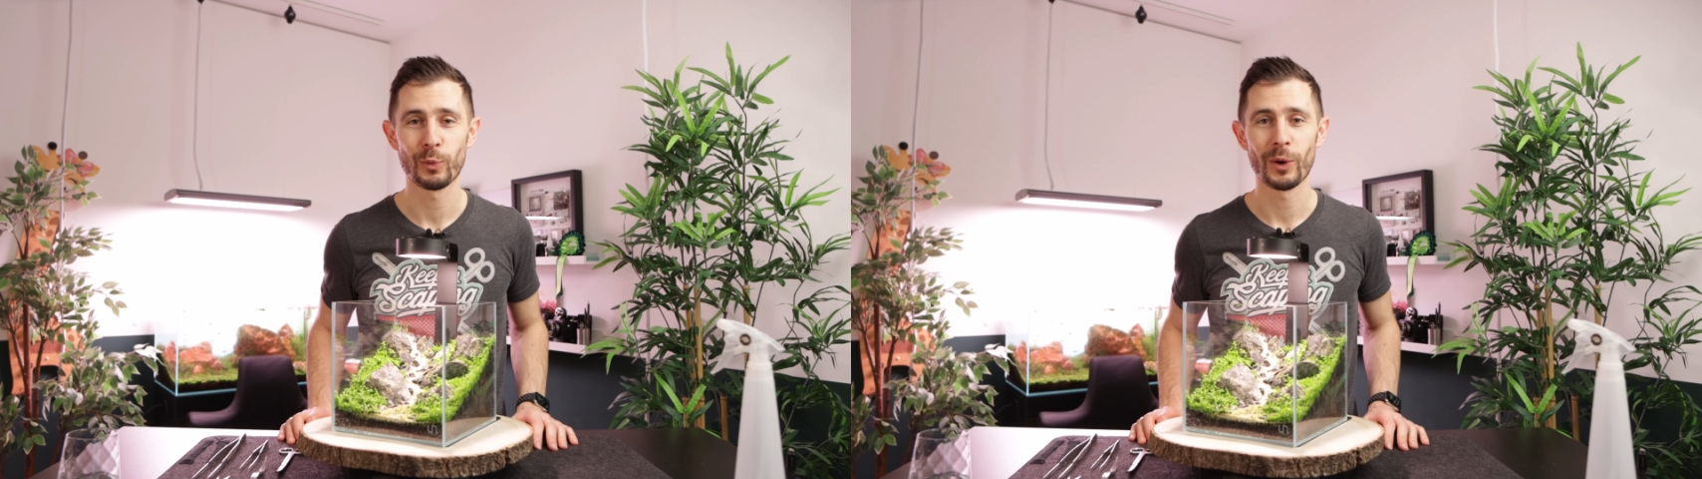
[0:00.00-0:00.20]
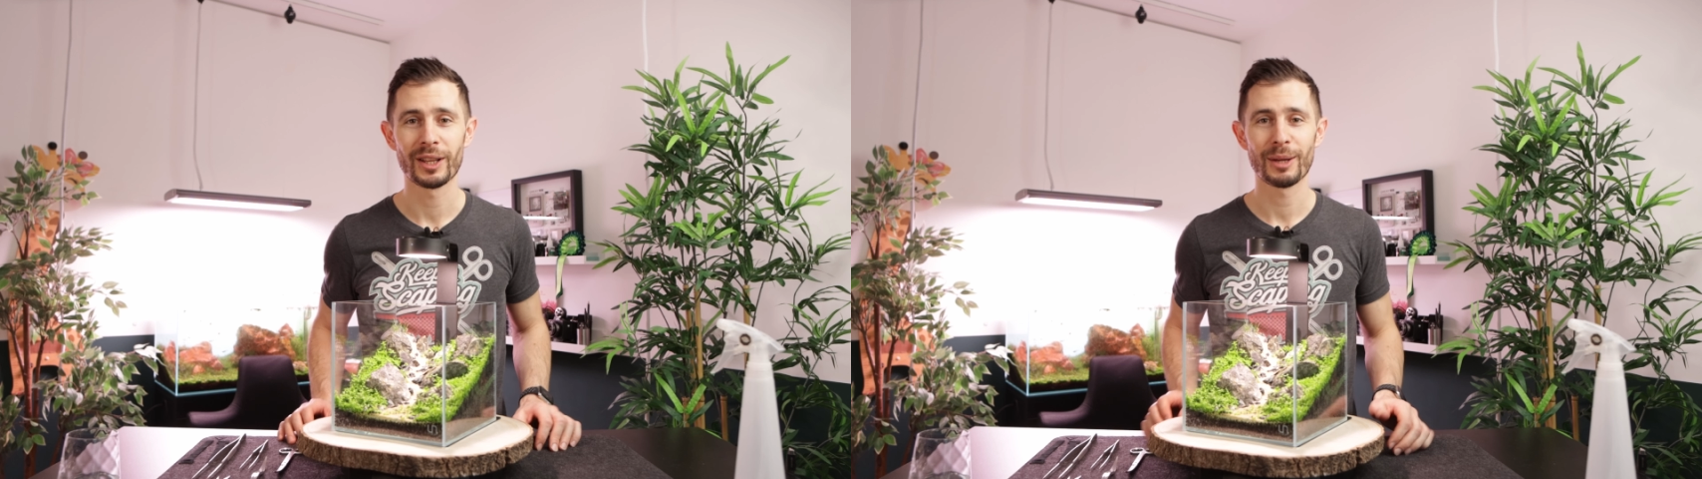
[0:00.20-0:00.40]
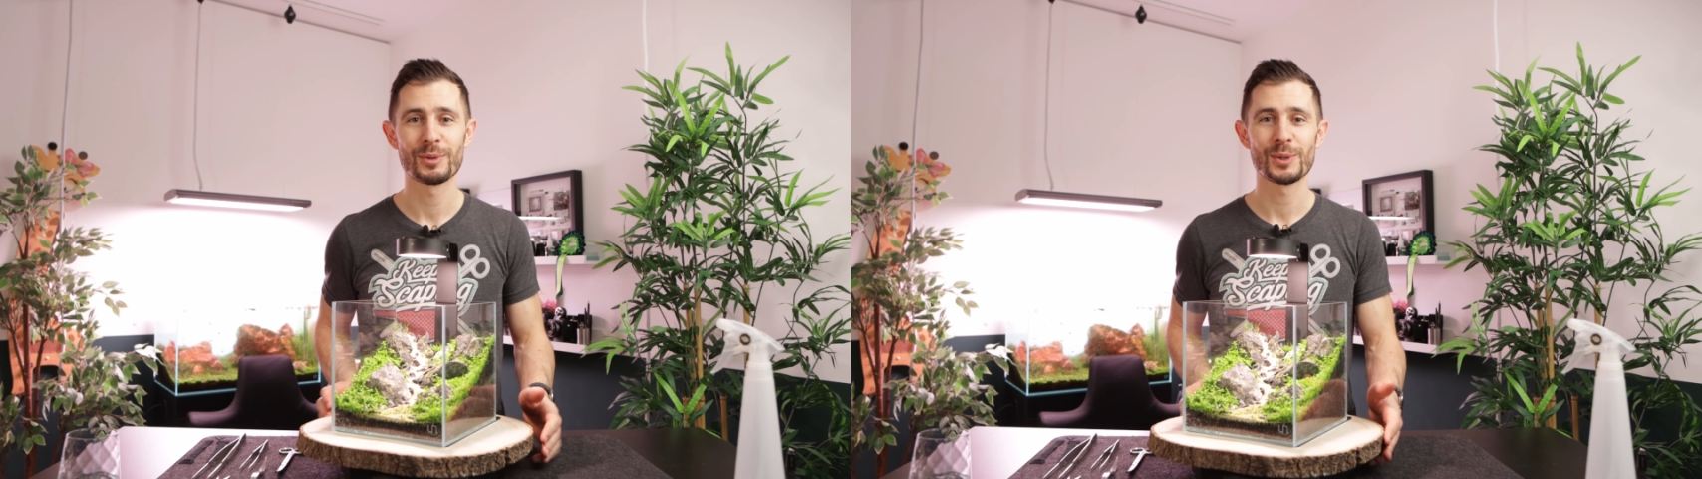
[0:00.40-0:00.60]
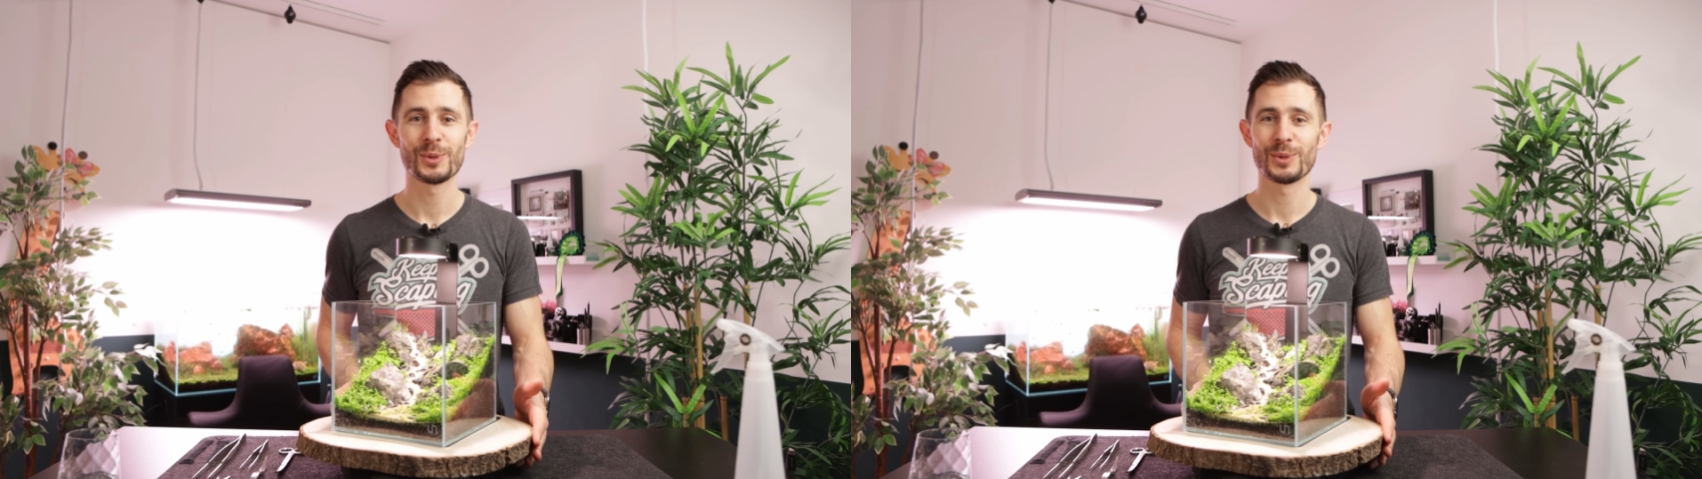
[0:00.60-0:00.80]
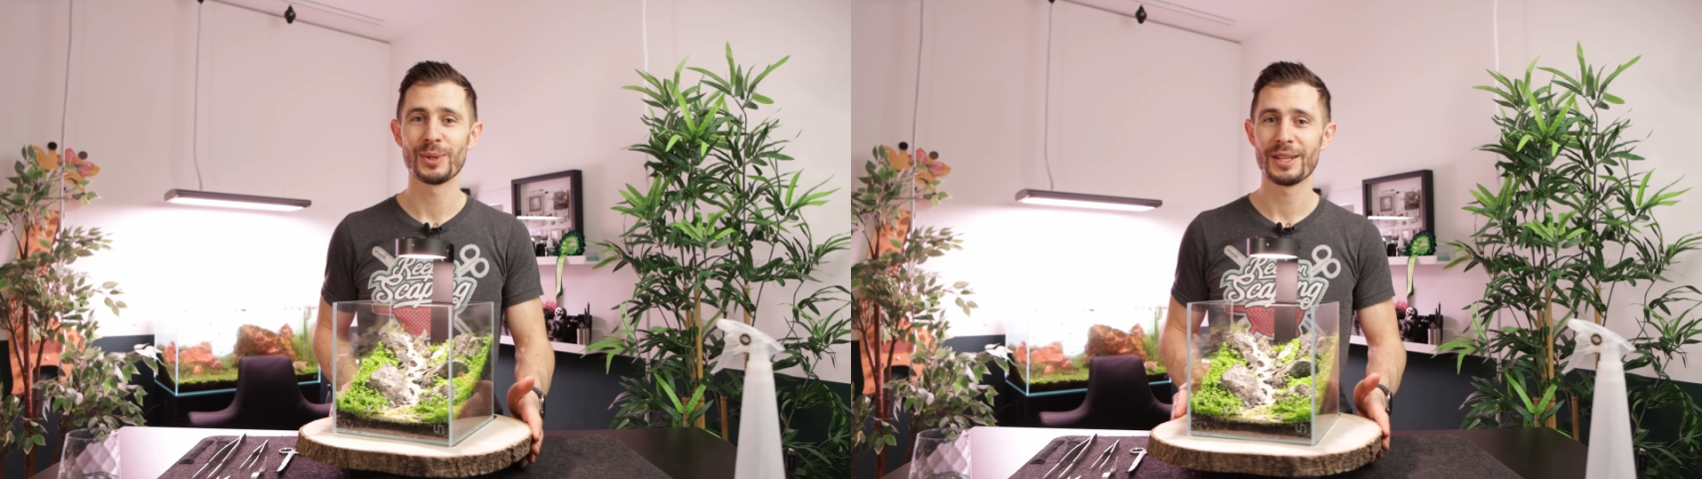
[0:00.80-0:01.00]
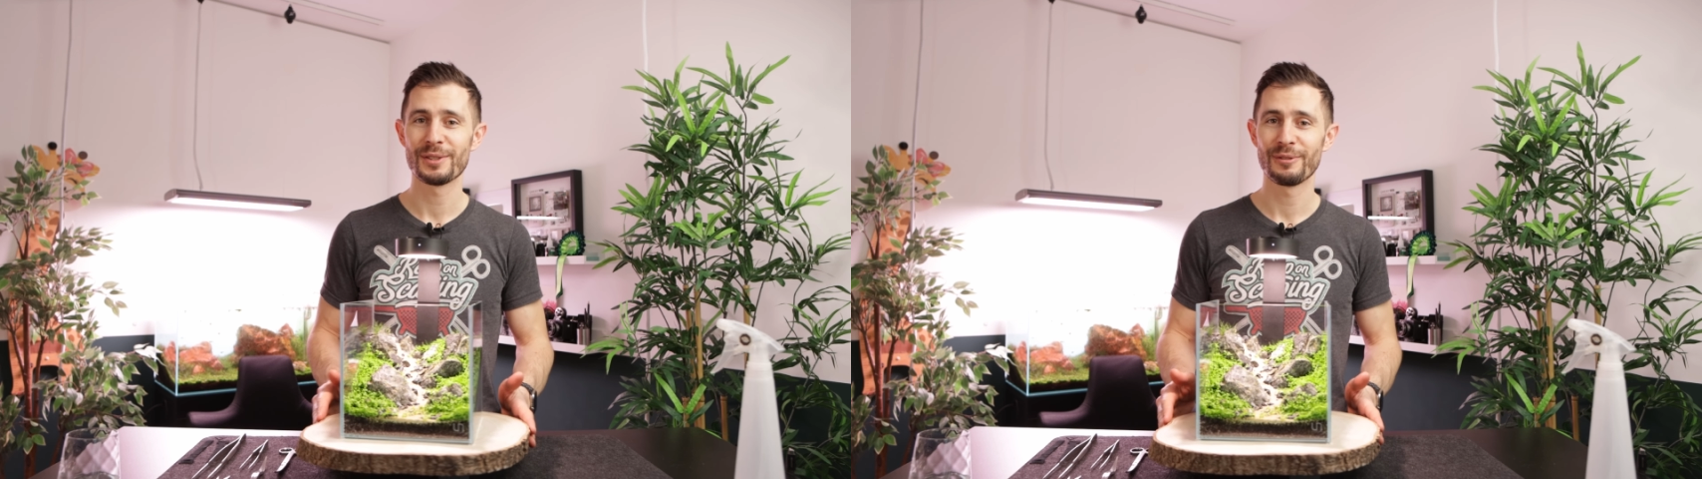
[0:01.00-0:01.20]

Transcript: and welcome to today's